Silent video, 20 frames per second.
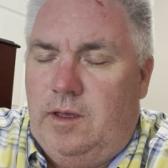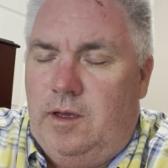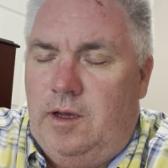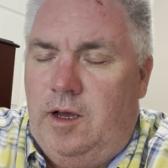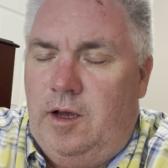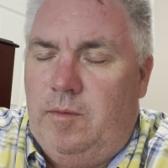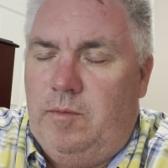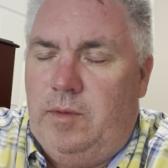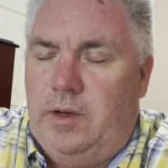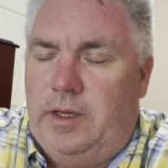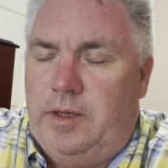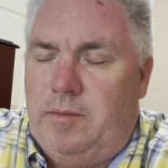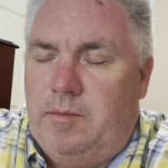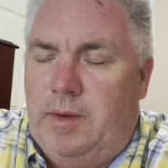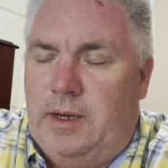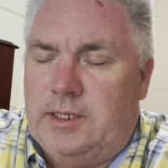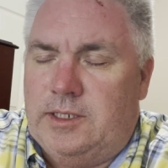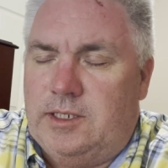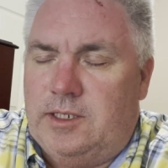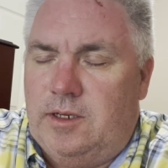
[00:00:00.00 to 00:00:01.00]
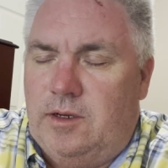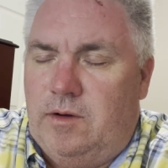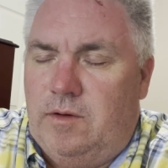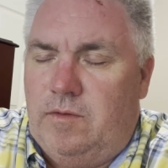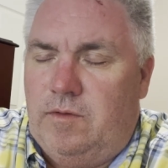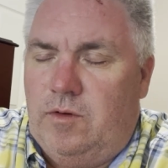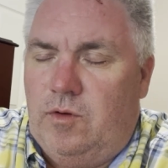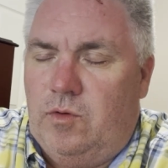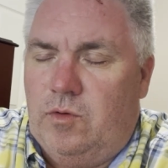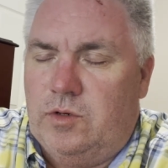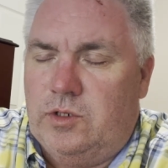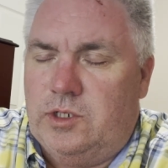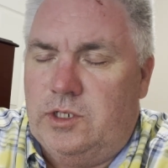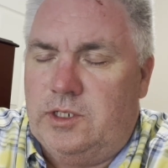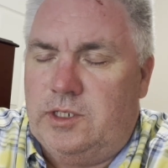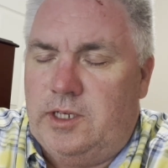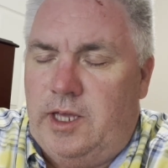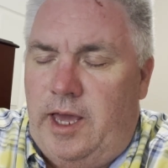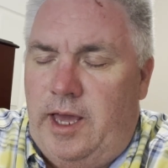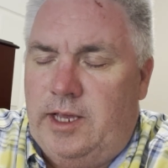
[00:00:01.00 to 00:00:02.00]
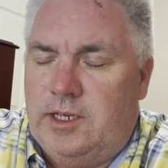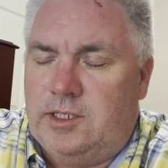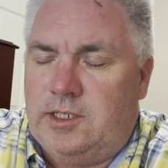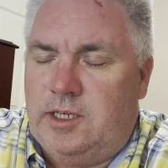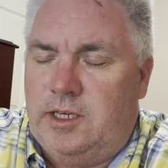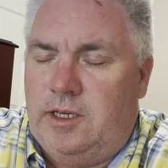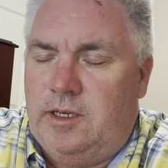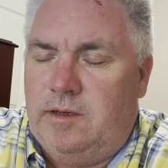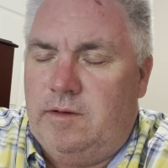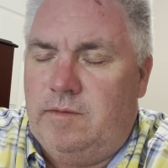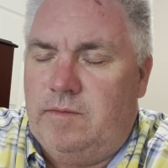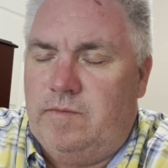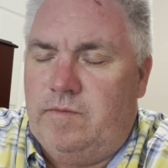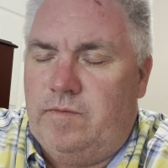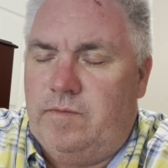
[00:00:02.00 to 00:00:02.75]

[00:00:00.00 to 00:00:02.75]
humbling myself, Lord, just asking